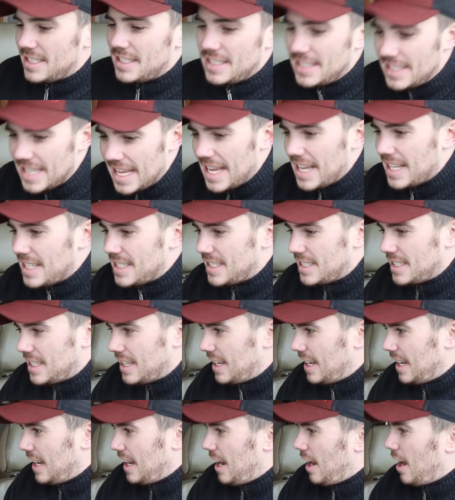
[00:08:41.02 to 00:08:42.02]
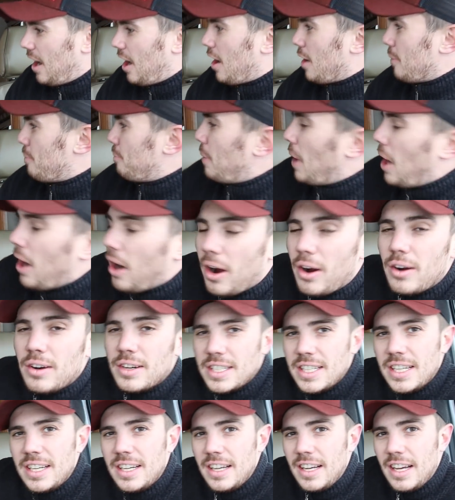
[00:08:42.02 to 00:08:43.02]
seats are
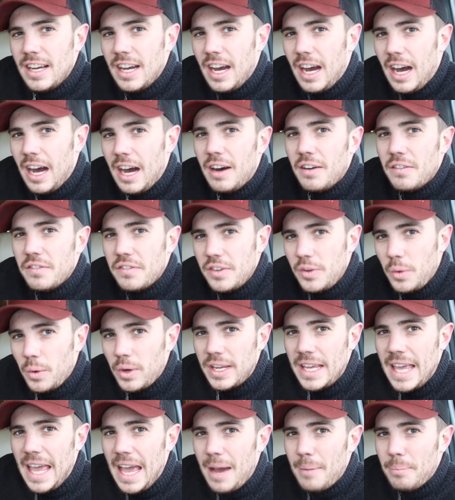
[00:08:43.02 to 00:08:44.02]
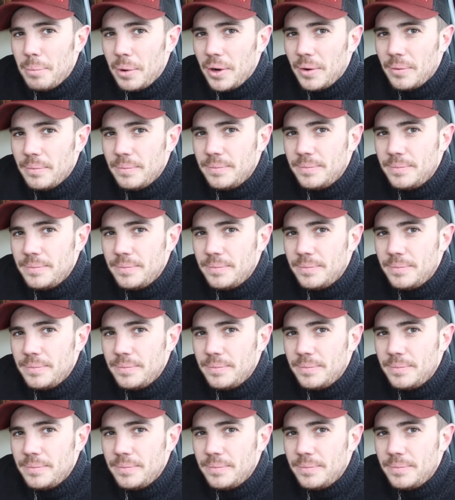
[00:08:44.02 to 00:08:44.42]
part of your camper.